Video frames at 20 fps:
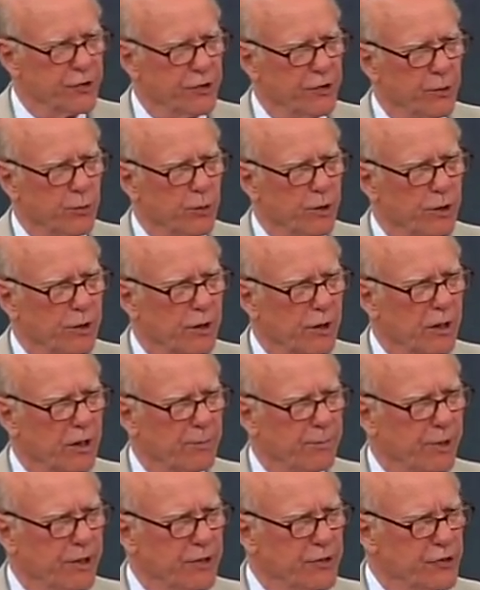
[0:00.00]
and you work
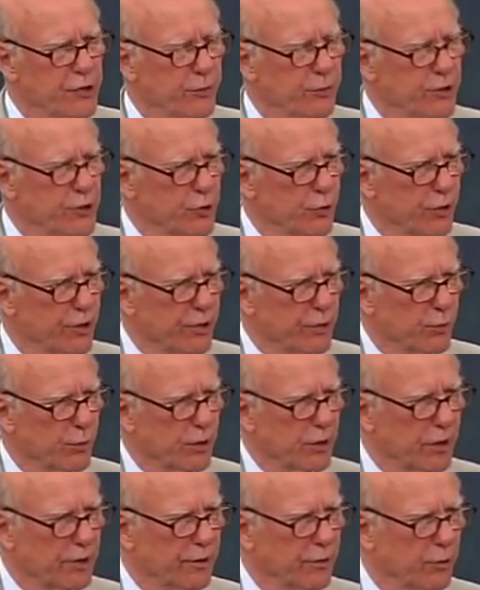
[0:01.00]
hard because you enjoy the
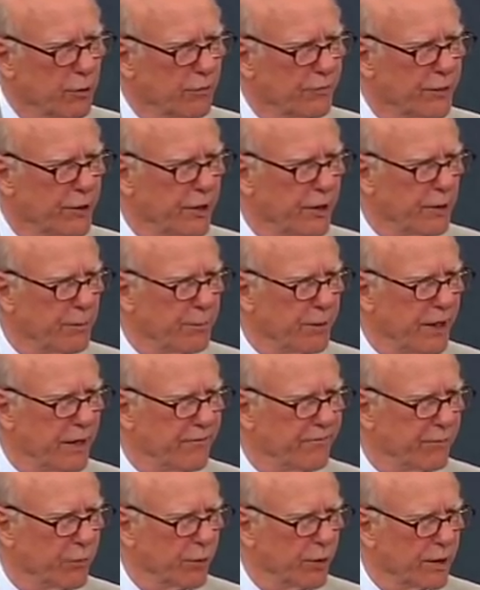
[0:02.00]
work, and hopefully you get
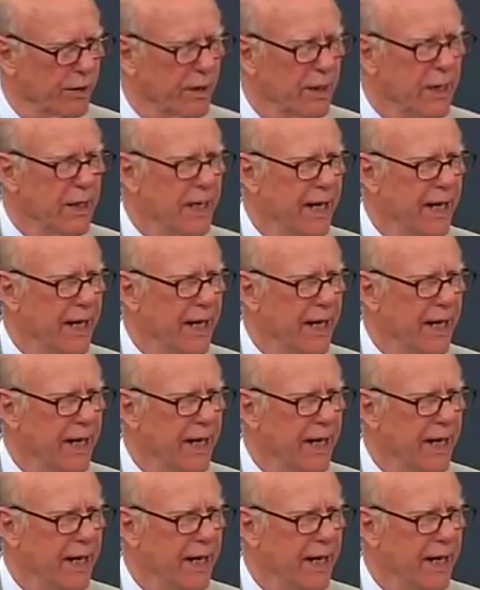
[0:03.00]
paid for it,